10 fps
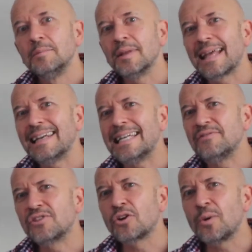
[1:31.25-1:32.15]
But that
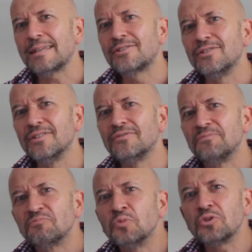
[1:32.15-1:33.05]
leaves the question of
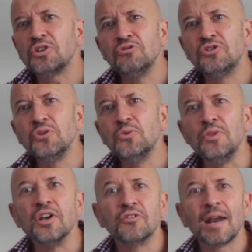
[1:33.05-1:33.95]
what do you do
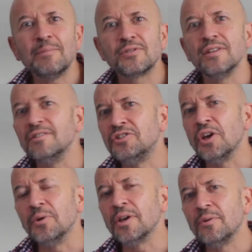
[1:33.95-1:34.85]
with the grapes that
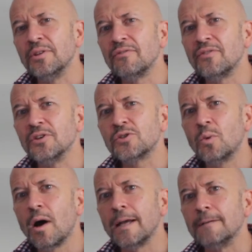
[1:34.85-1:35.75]
don't go in the first
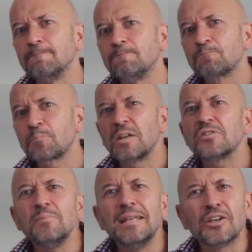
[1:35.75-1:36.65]
wine? It
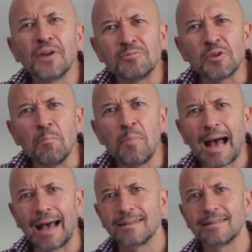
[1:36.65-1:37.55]
doesn't mean the grapes are
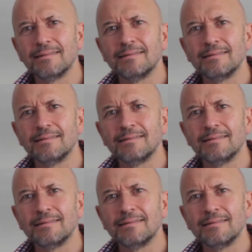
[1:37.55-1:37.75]
bad.